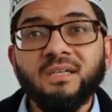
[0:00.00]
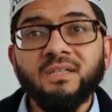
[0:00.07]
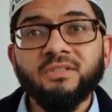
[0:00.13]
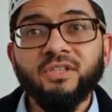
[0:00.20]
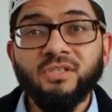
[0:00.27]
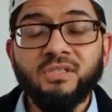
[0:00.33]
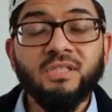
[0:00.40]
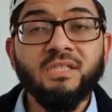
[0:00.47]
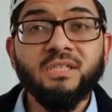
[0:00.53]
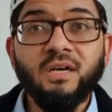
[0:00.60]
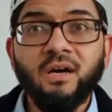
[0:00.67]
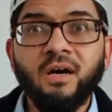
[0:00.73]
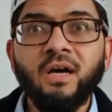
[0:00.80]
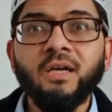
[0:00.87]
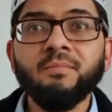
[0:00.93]
This is the
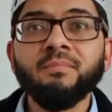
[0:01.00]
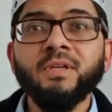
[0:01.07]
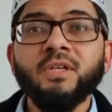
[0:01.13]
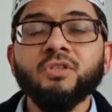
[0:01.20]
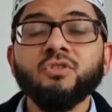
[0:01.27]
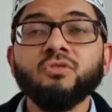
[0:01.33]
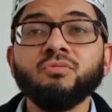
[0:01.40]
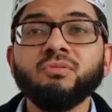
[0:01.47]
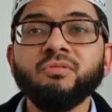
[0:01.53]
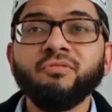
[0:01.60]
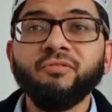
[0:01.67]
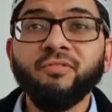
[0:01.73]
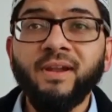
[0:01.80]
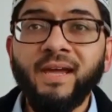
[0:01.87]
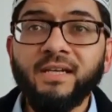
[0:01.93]
time to
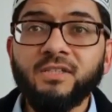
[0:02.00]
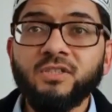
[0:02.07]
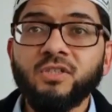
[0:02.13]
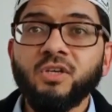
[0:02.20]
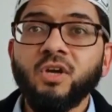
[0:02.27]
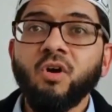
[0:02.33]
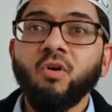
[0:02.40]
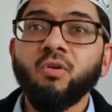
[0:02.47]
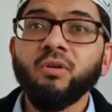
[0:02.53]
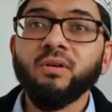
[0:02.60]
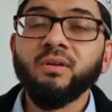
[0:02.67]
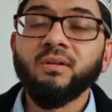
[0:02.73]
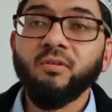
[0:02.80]
reflect on,